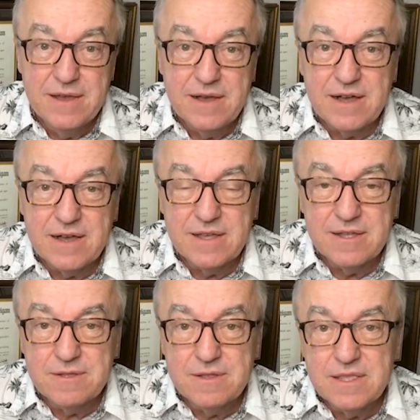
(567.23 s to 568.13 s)

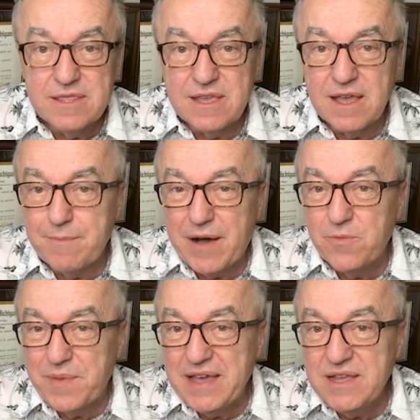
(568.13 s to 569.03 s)
The
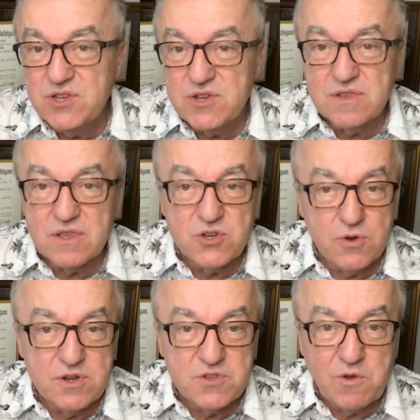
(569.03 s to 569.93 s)
about page is a
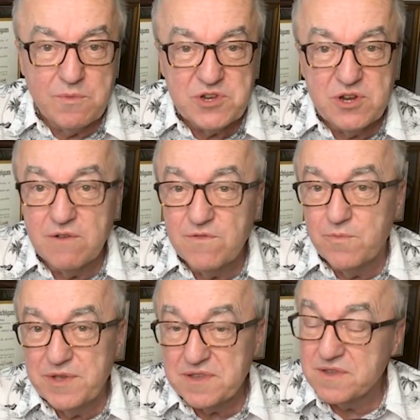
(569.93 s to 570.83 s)
short description of your
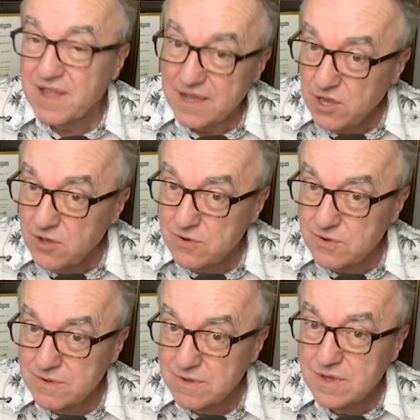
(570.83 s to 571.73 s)
business, not you.